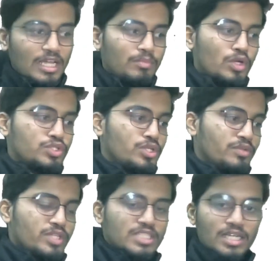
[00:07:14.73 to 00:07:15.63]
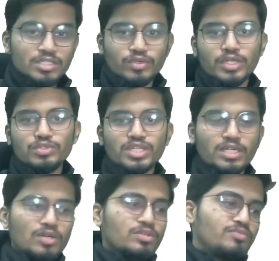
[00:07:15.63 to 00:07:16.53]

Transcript: I'm not sure if the channel is going to shut down.